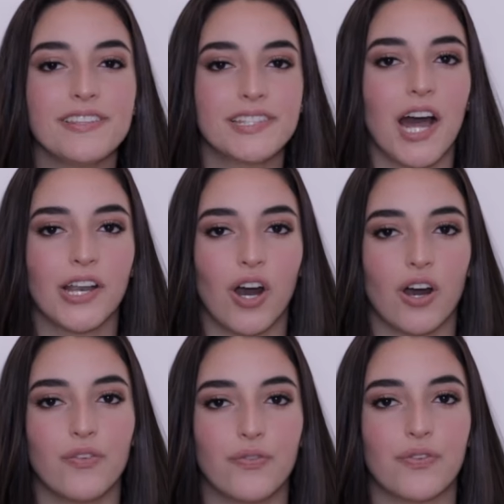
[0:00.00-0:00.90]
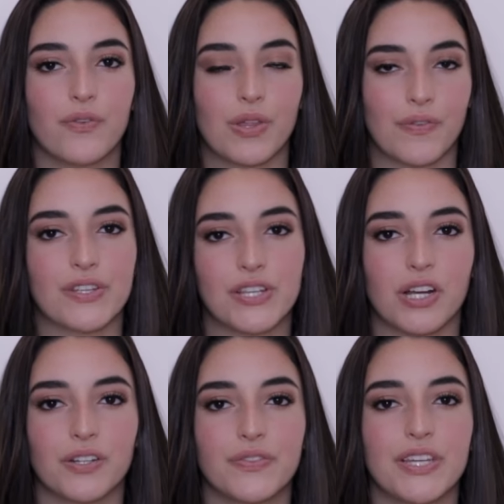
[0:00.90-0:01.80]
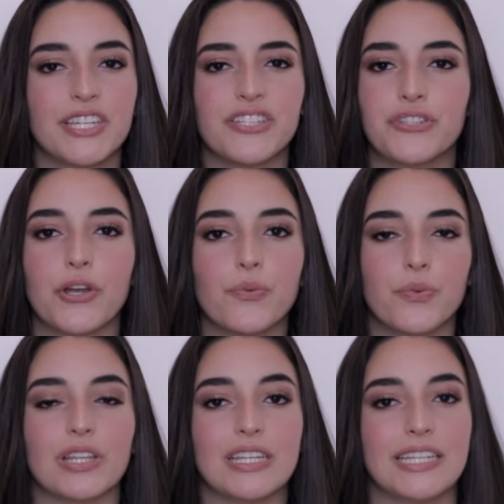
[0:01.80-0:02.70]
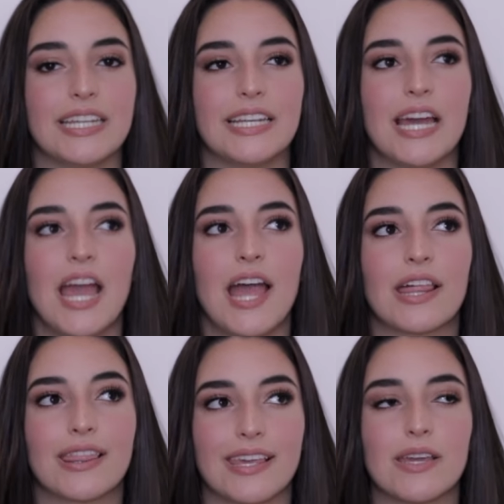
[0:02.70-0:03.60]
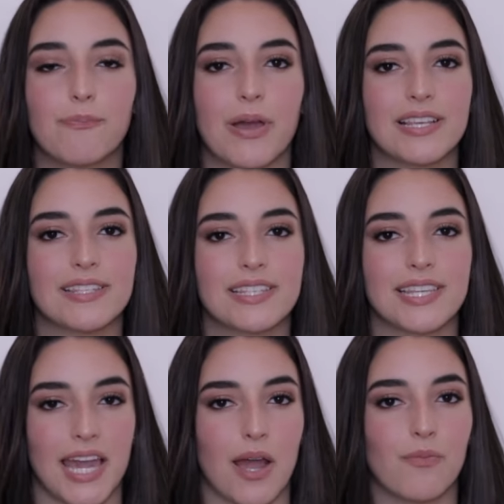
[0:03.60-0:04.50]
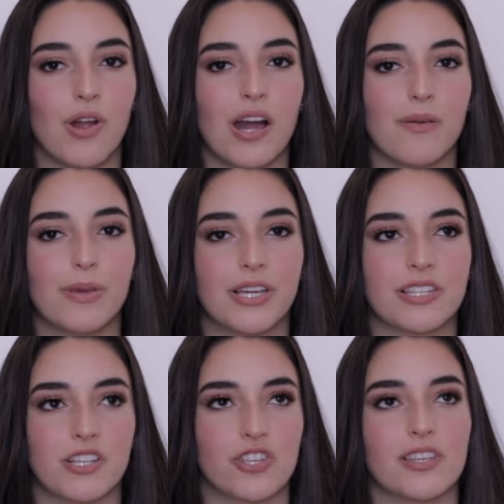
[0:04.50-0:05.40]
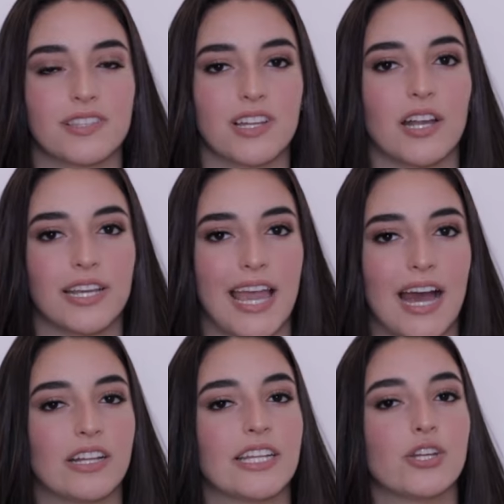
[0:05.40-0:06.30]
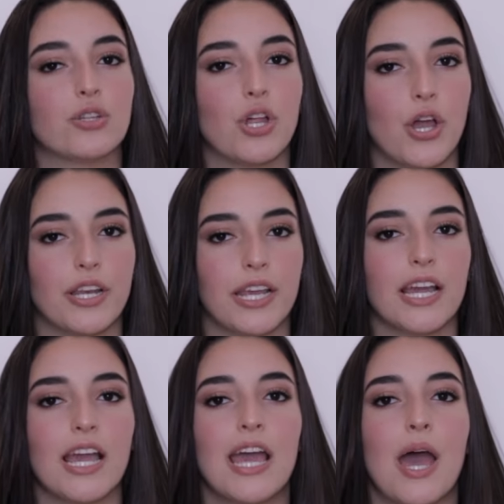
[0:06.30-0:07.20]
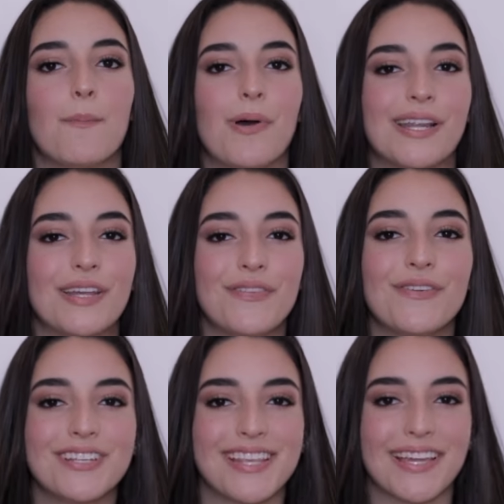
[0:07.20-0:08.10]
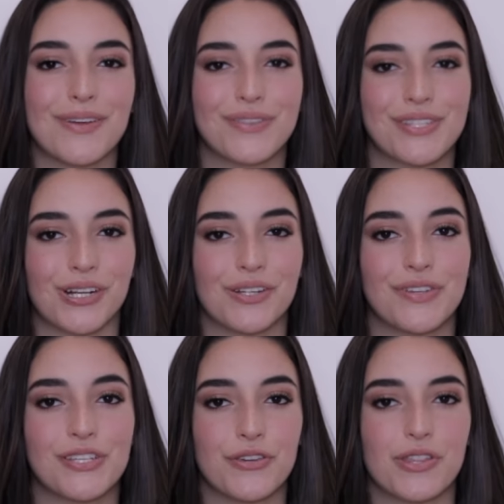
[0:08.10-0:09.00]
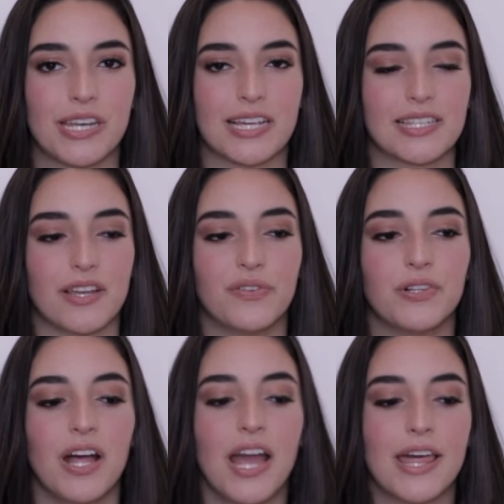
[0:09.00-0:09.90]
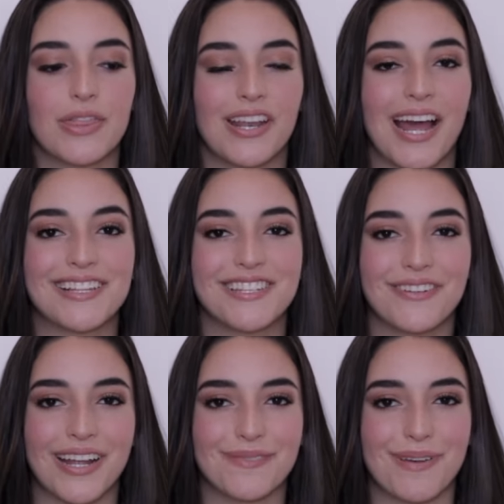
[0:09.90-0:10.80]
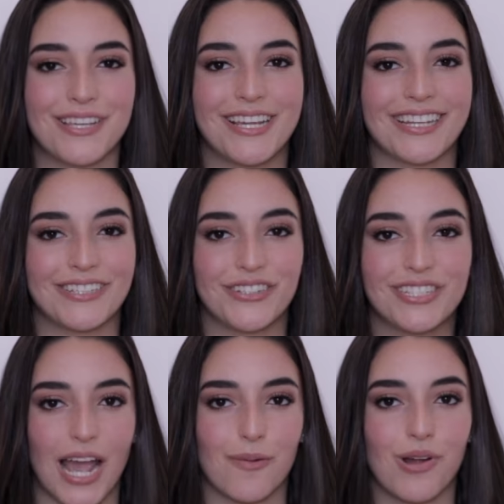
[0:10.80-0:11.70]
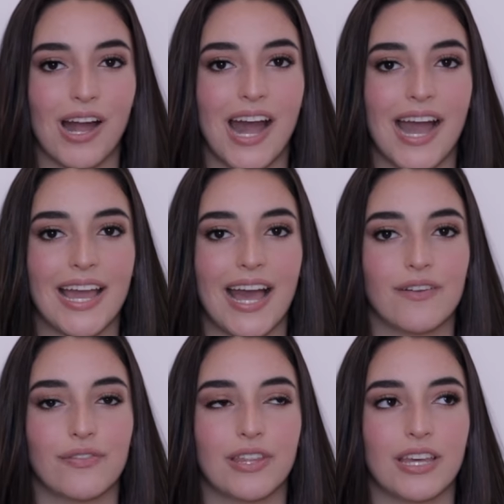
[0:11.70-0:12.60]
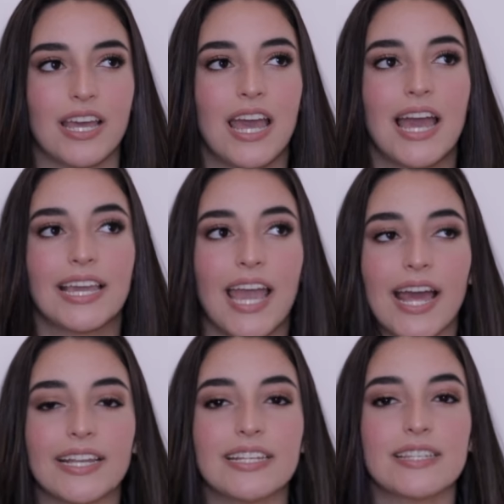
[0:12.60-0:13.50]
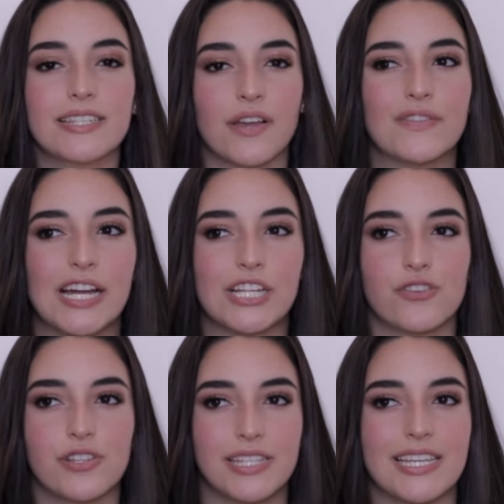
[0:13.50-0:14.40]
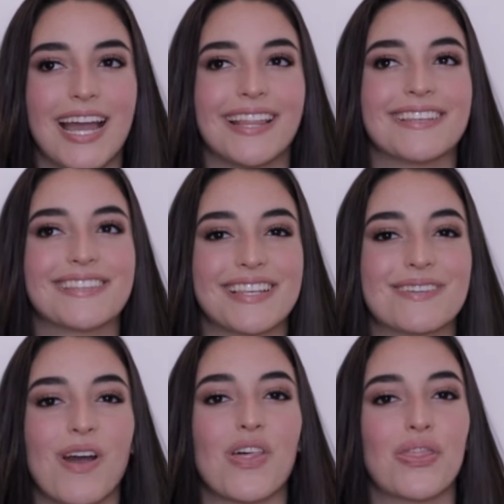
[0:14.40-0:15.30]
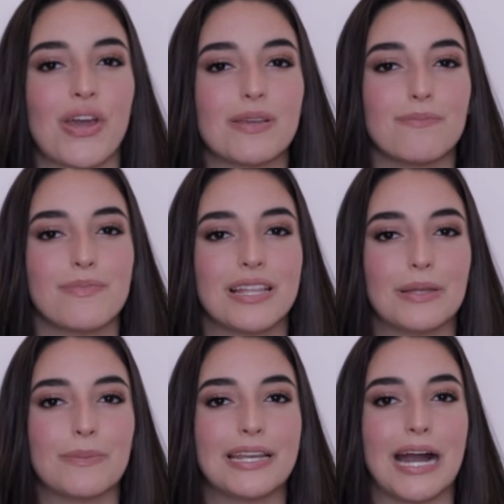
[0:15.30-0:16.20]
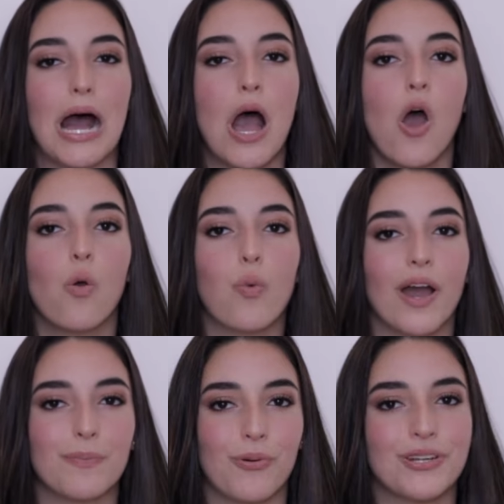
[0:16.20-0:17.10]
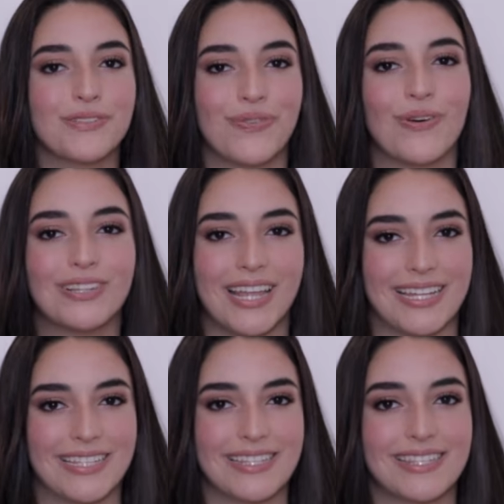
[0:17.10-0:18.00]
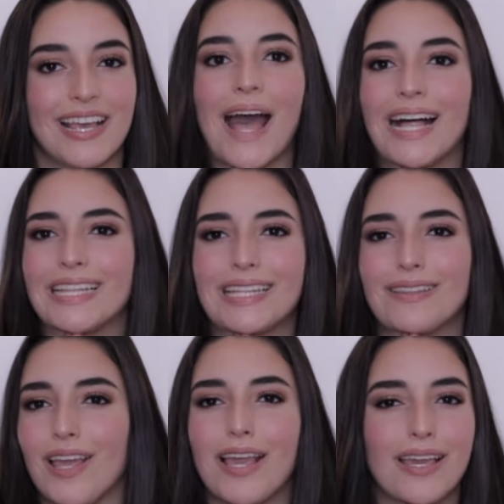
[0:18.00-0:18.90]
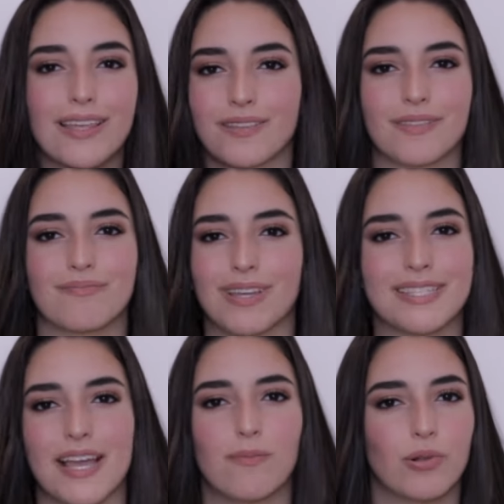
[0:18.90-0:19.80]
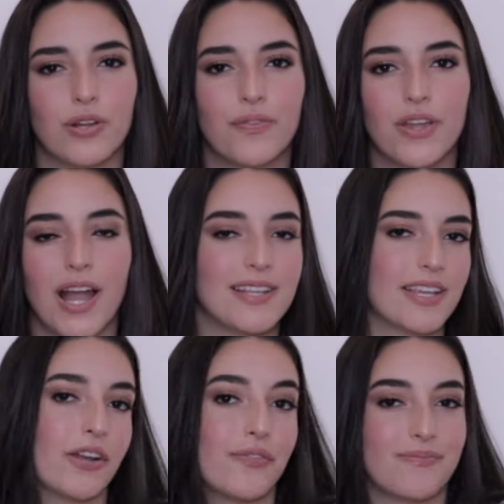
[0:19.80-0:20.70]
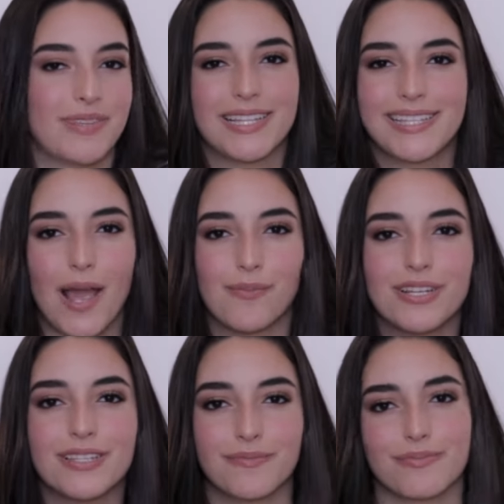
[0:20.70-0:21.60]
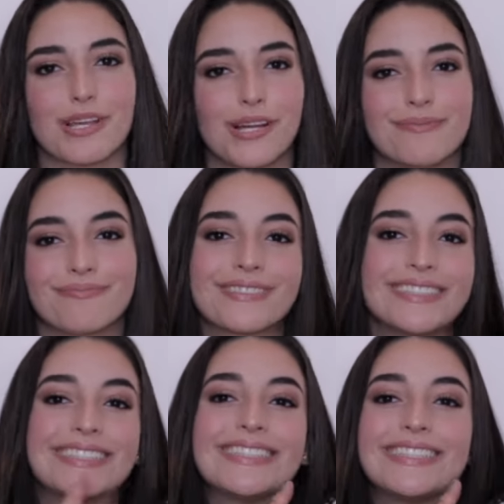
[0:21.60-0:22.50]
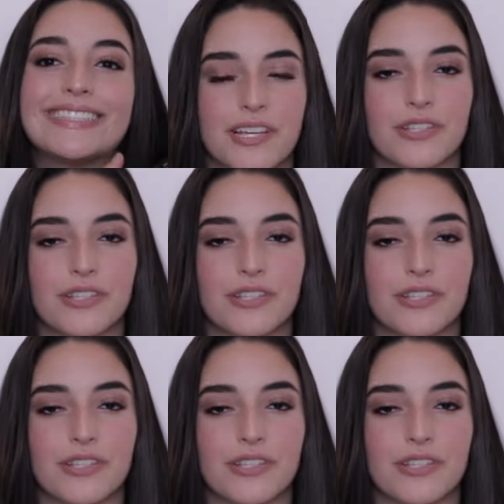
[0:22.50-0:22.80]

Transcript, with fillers: you start off with photography, you don't really need the best camera because you're just starting out and you're learning. But if you want to take your photography to the next level, then I do recommend you get a good camera. I have the Canon 700D and a Sigma 30mm 1.4 lens. I will link it down below for you guys. I got it from Ted's Cameras. So you